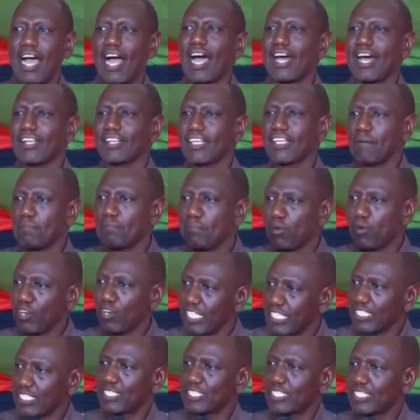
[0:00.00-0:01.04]
And the
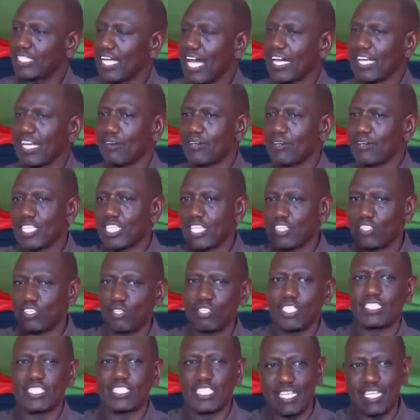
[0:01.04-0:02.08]
police and our
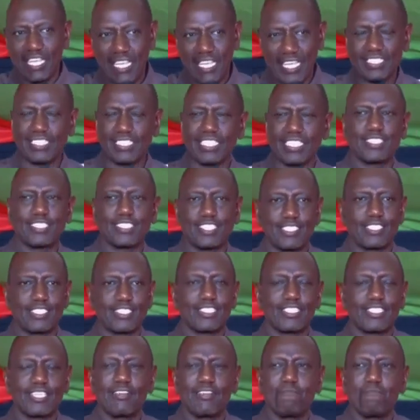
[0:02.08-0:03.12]
security
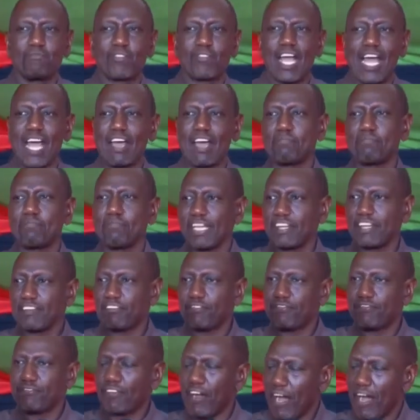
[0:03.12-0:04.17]
agencies have been
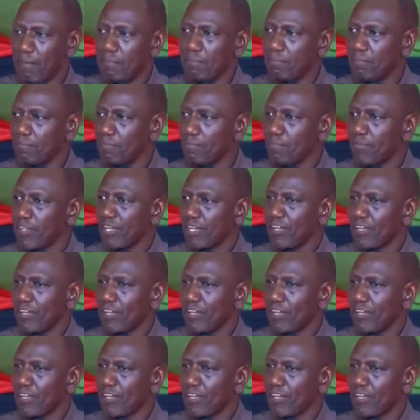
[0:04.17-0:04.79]
firm.